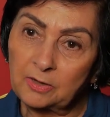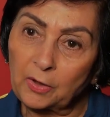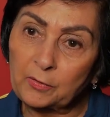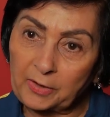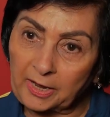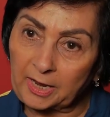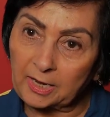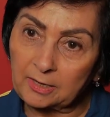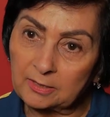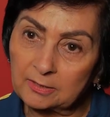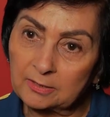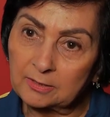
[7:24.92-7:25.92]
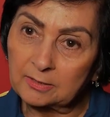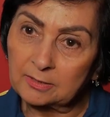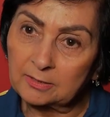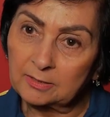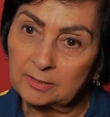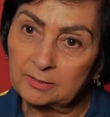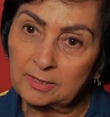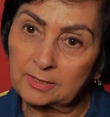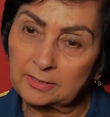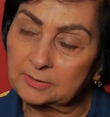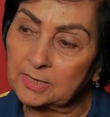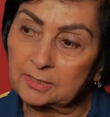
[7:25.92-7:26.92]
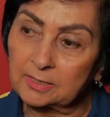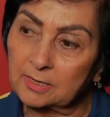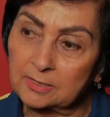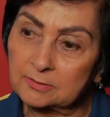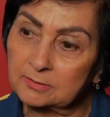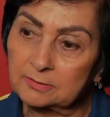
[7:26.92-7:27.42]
okay, and on our